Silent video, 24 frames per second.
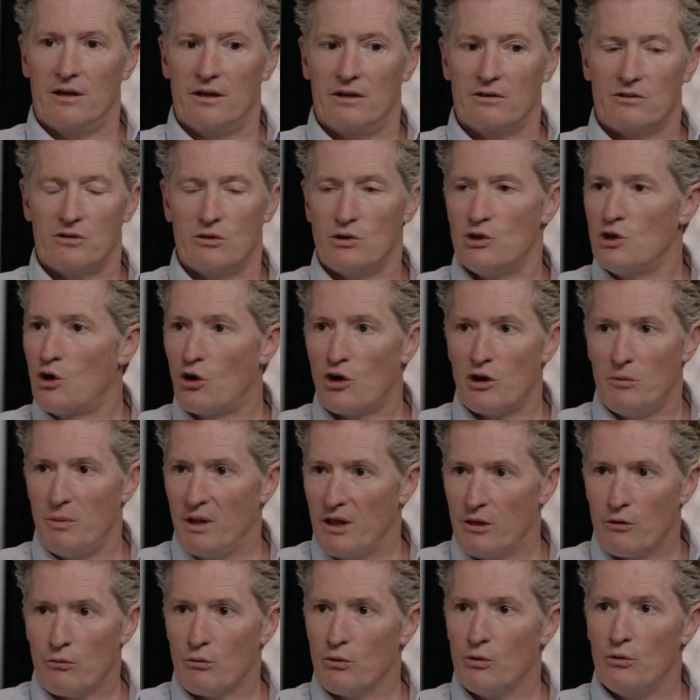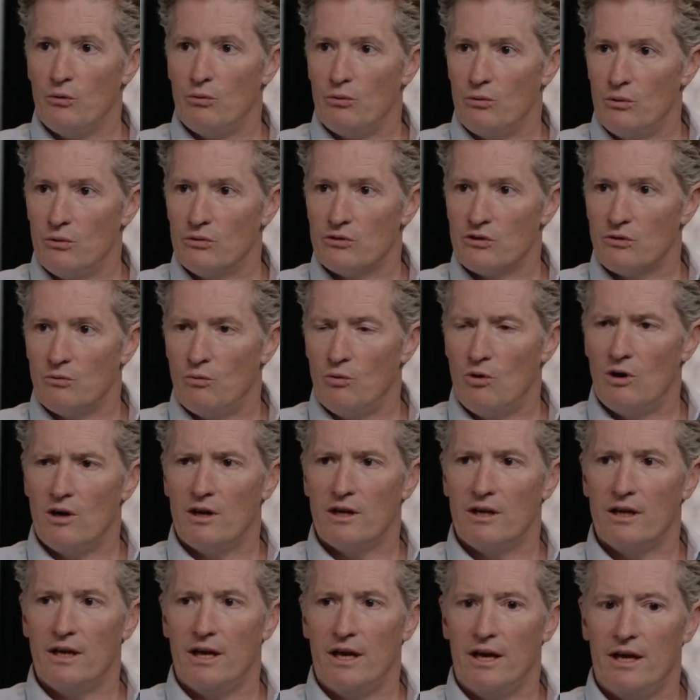so she'd already been through losing
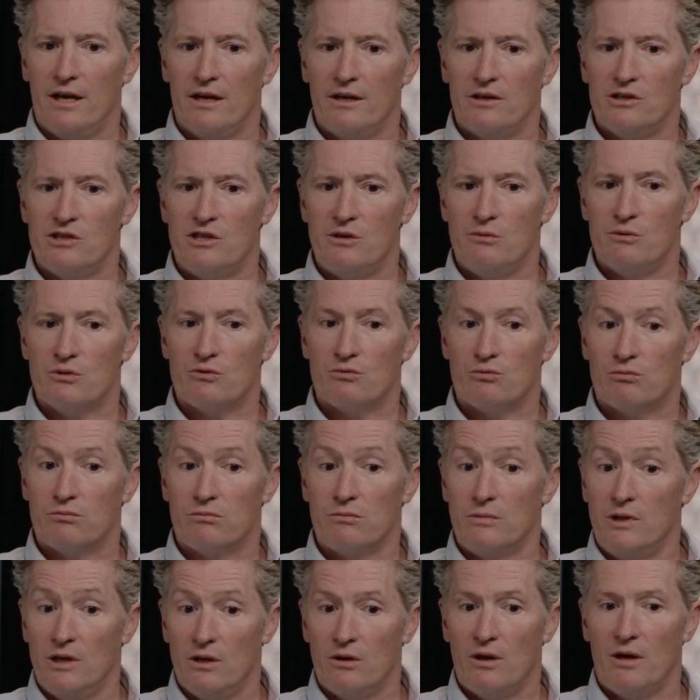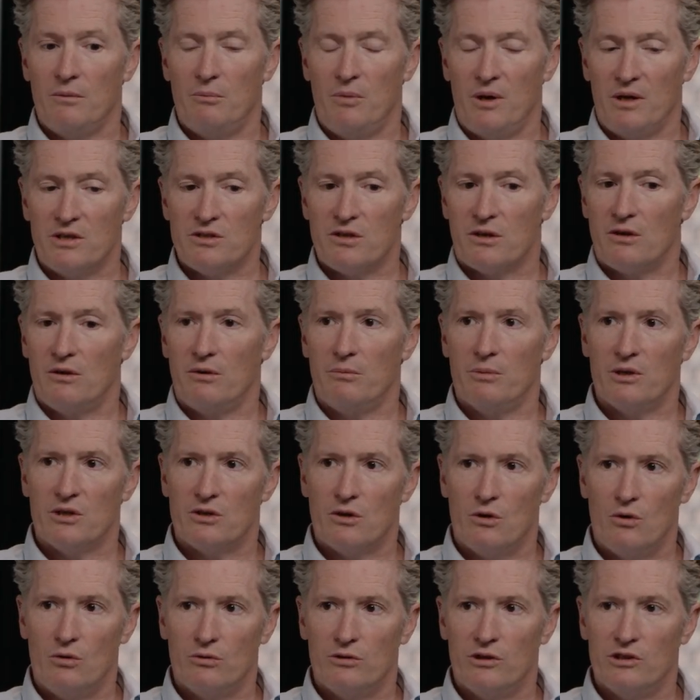one, and she was, had basically been
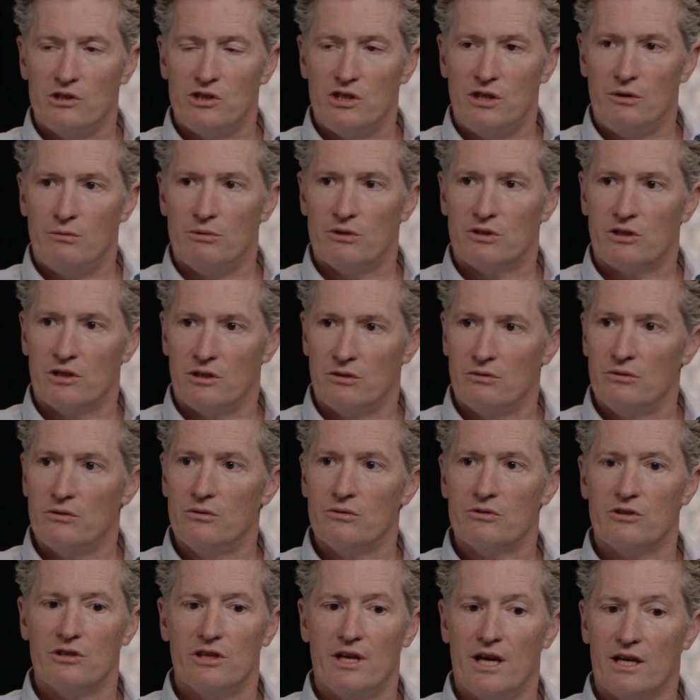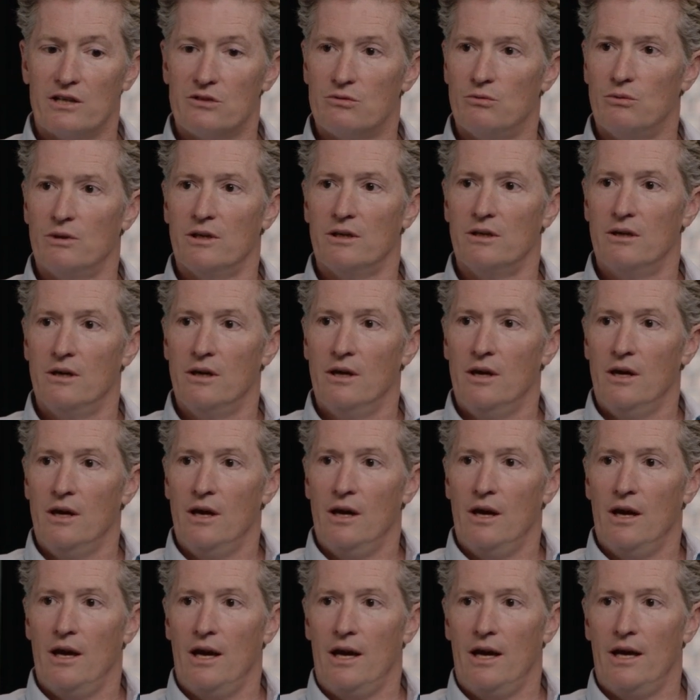told that she was going to lose the next one.
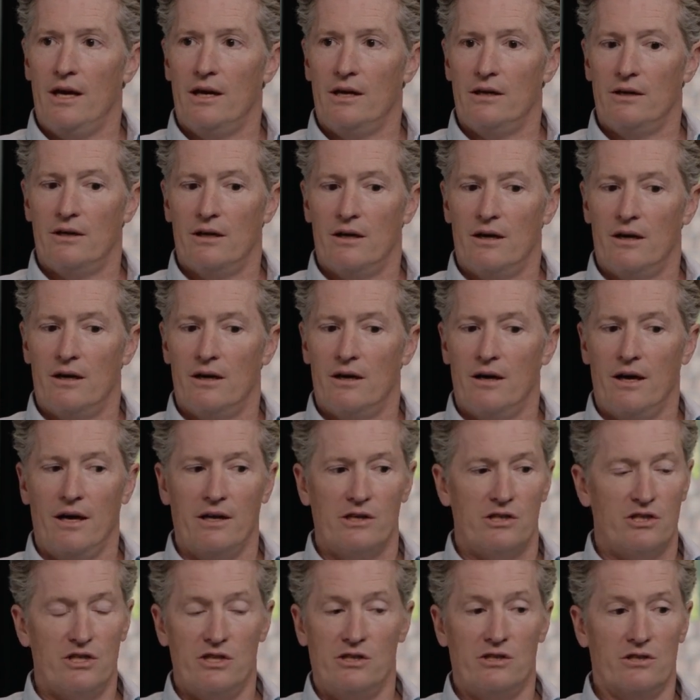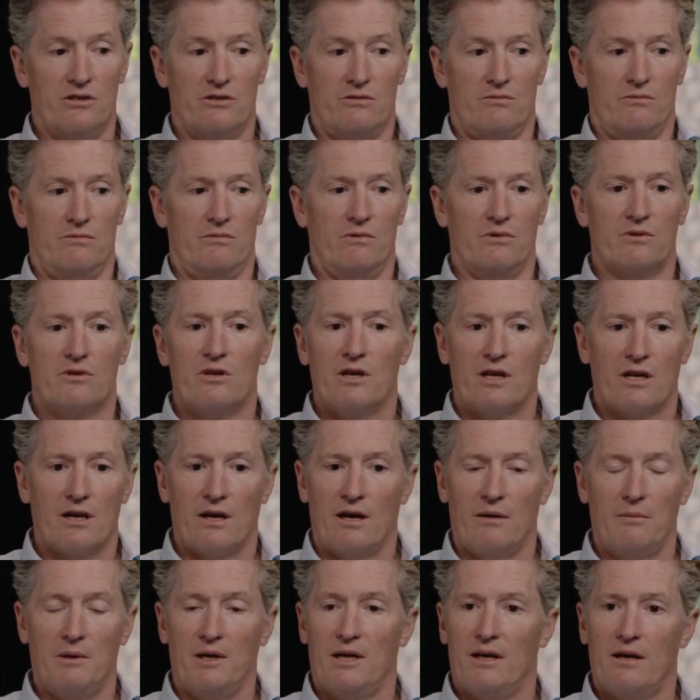And she just was like,
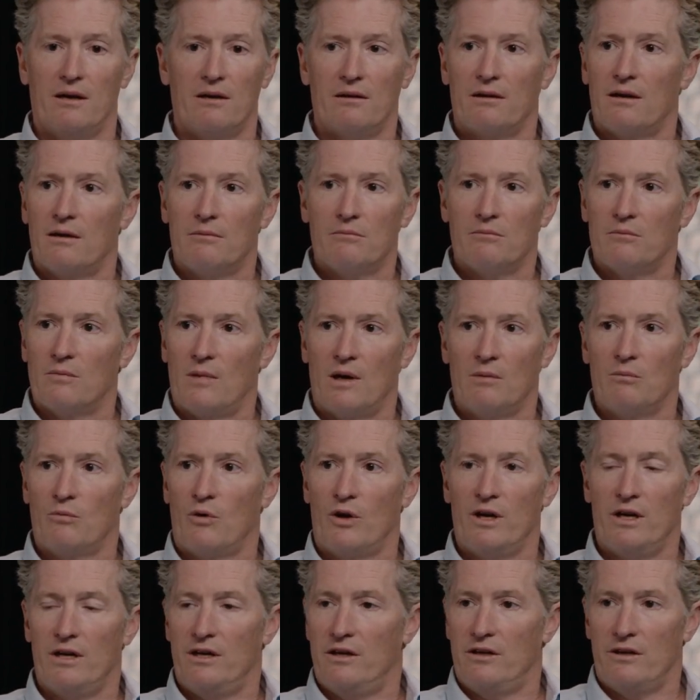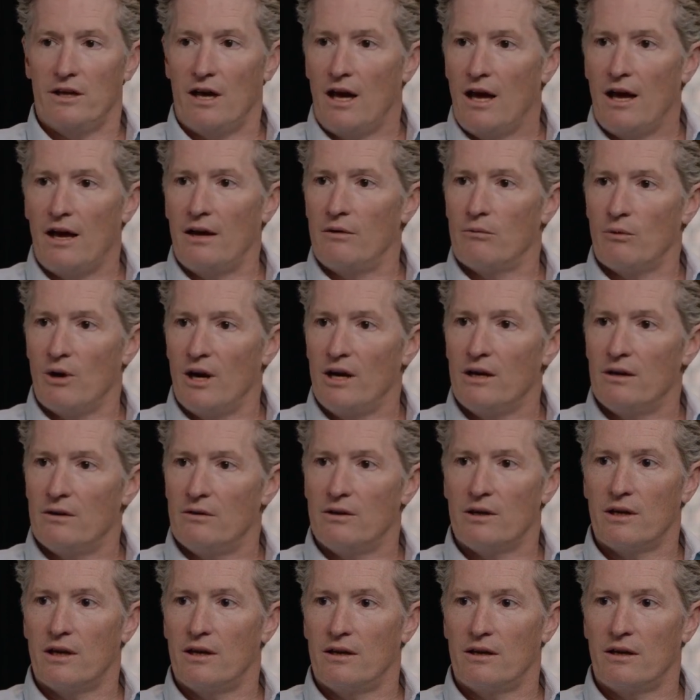I mean, I'm ready to die, right?
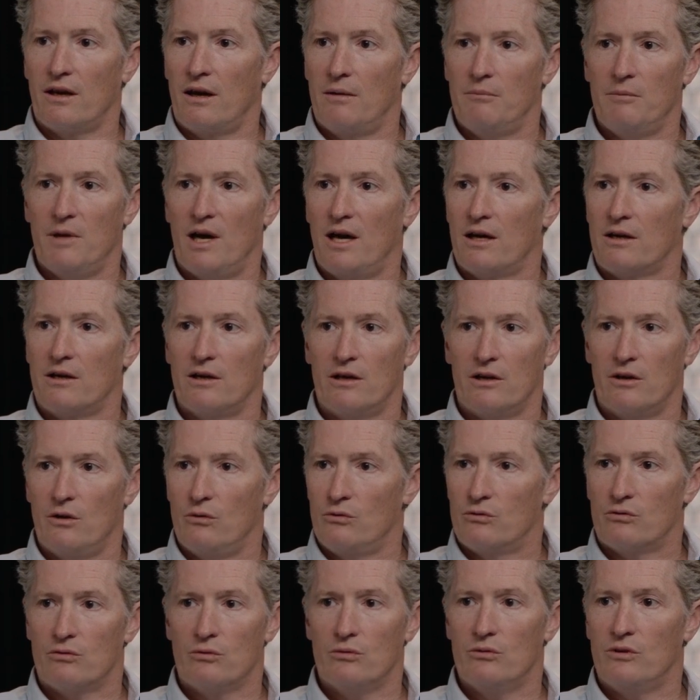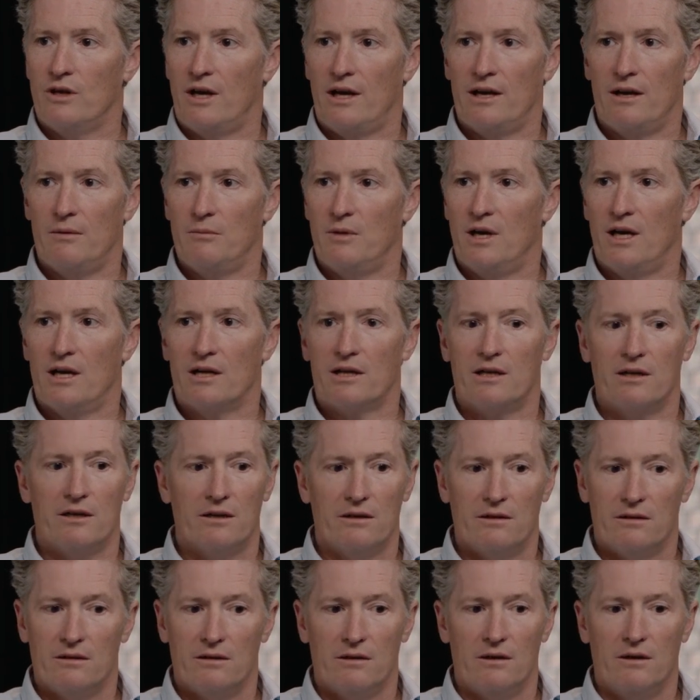Like, I'm not going to go through that. I'm not going
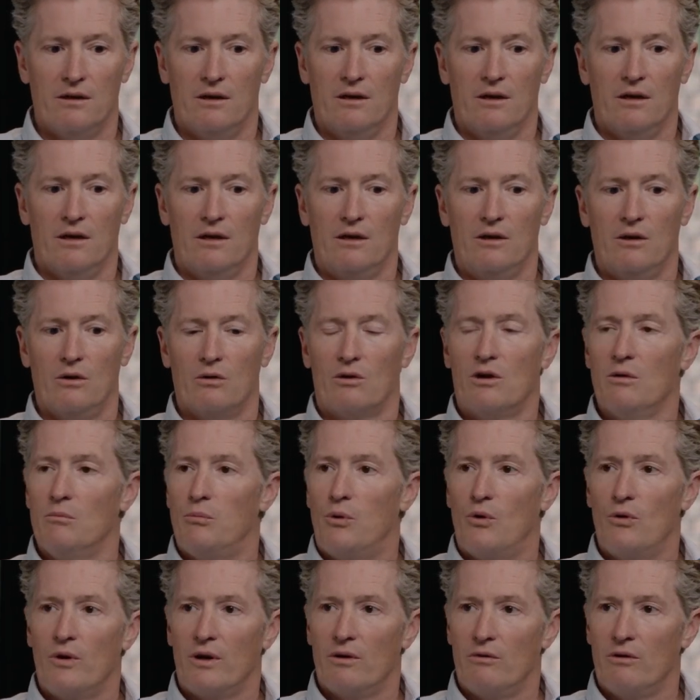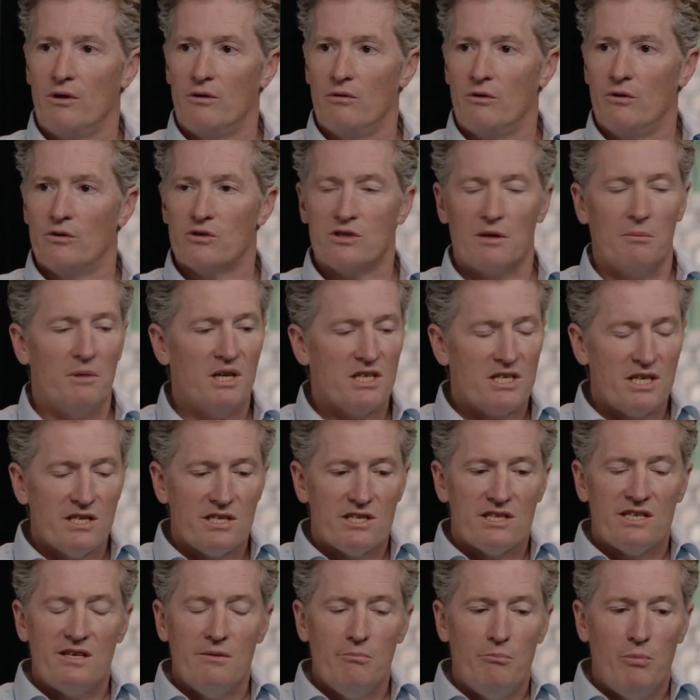to, completely lose. I mean, it's as
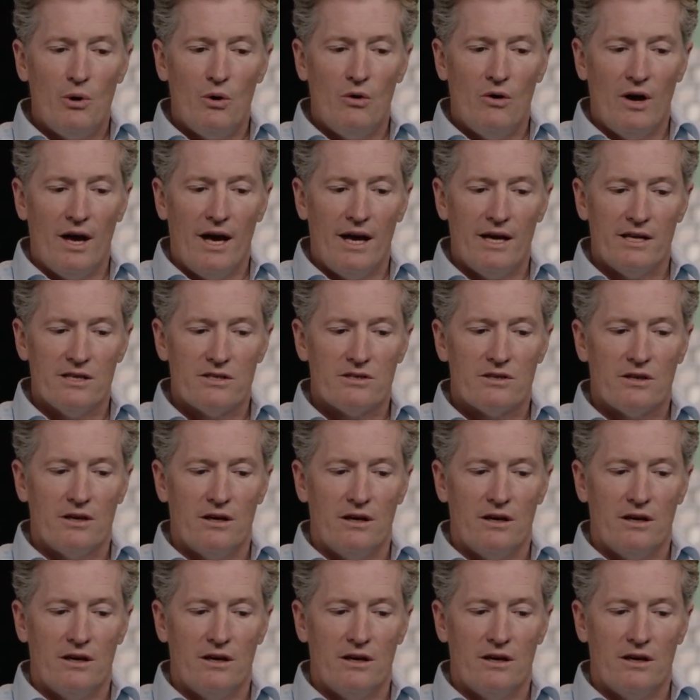simple as,